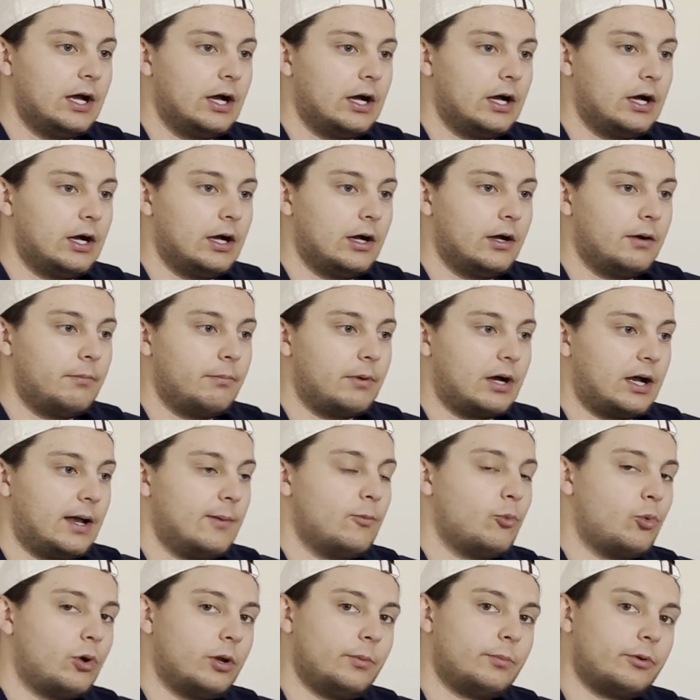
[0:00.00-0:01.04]

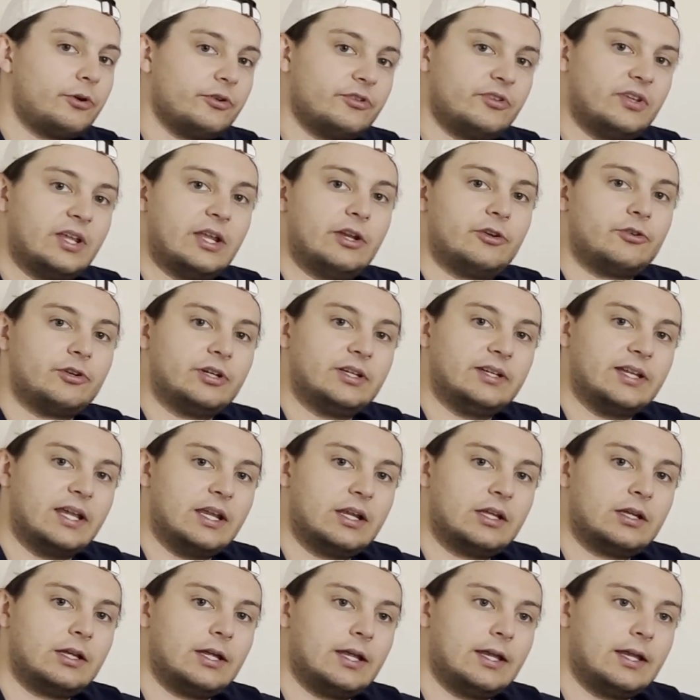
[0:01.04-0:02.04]
I'm one person entering data,